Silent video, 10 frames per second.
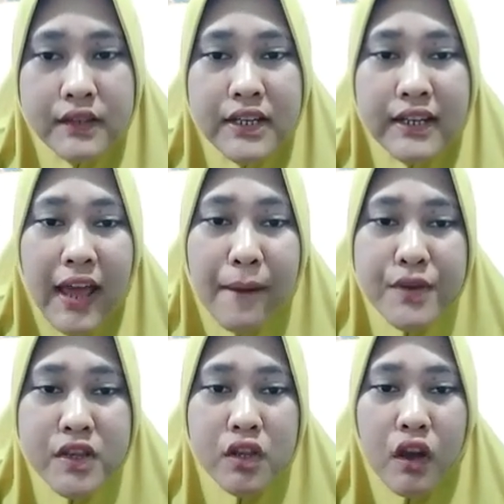the
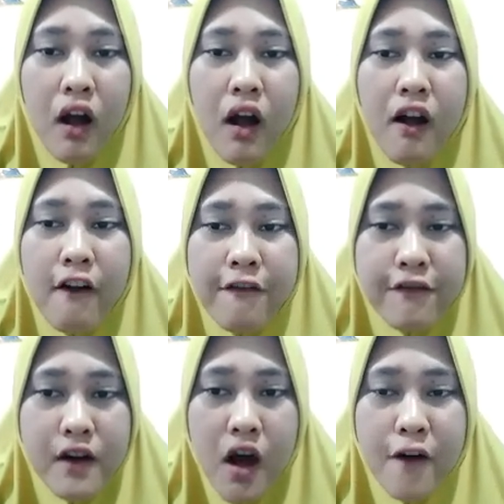names of
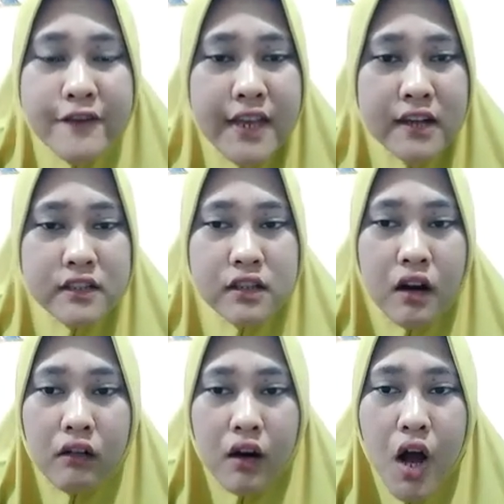objects
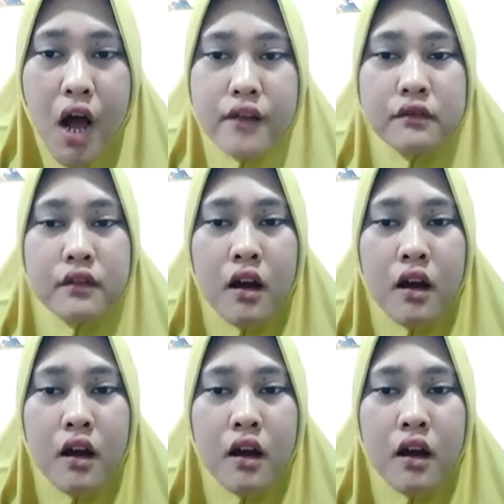around